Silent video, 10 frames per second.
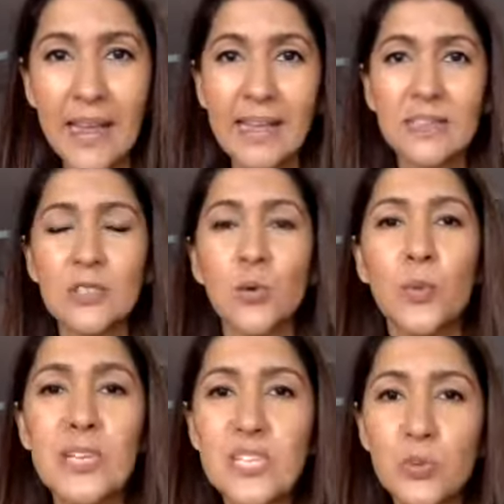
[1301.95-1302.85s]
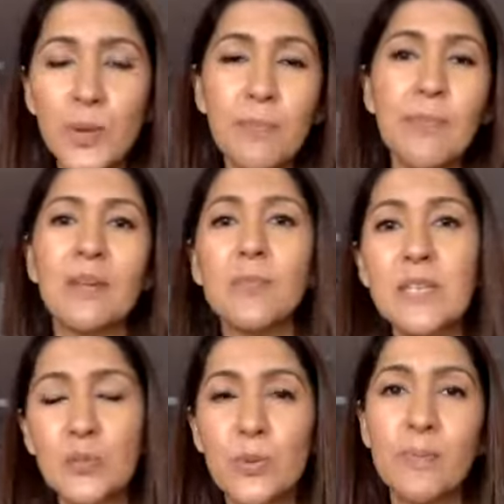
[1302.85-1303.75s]
And so we swim and we
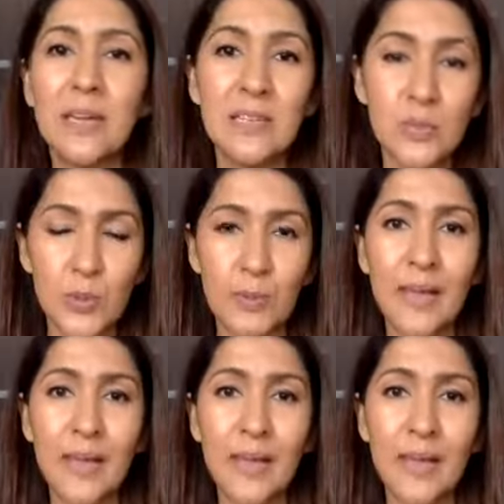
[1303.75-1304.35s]
swim and we swim.